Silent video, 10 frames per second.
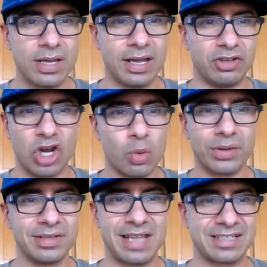and no
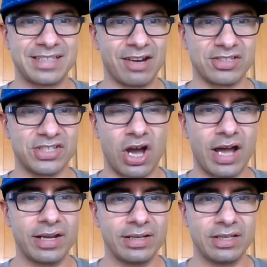one that's there is
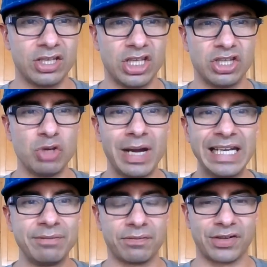not, you might
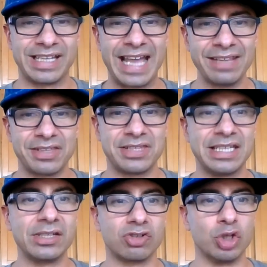even forget that
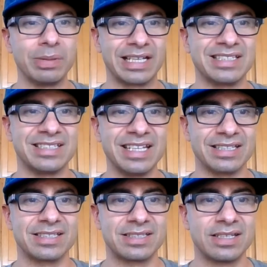the in group
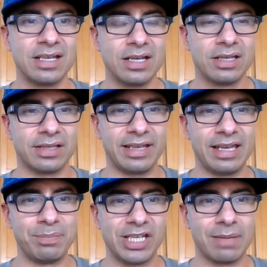exists. Like
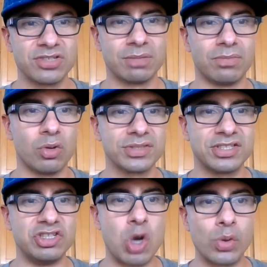it becomes the
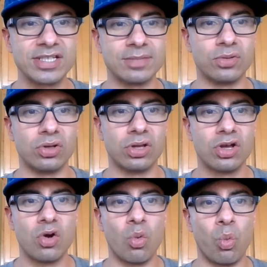most noticeable
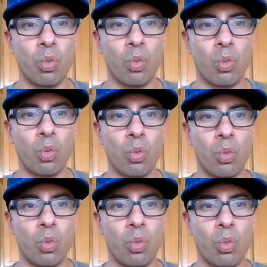when you
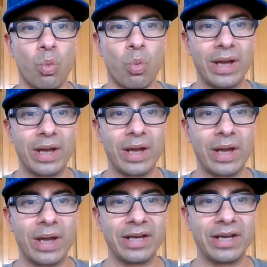start seeing people
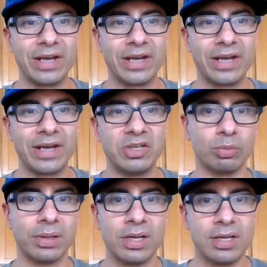outside of the in
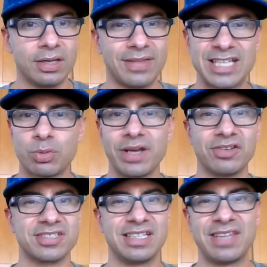group. And that's why
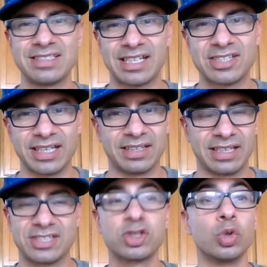you'll see things like like
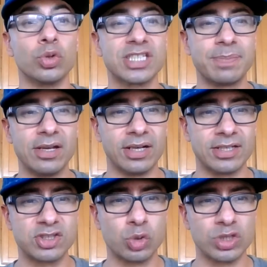like school
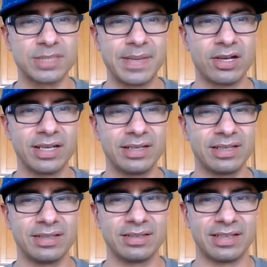spirit. School spirit
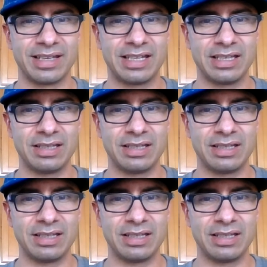like